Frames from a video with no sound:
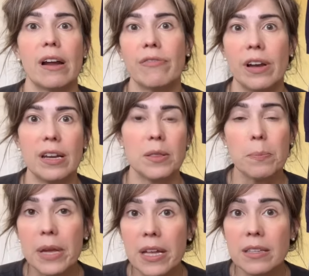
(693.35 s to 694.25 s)
find at the
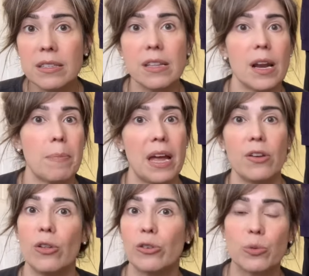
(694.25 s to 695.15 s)
bins that I pay
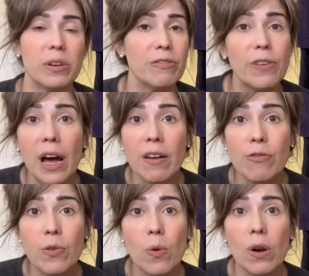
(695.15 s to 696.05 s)
$1.25
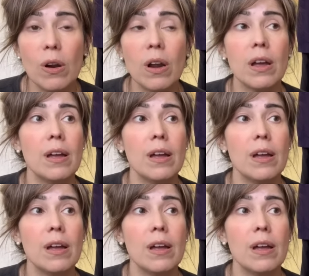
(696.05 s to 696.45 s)
for,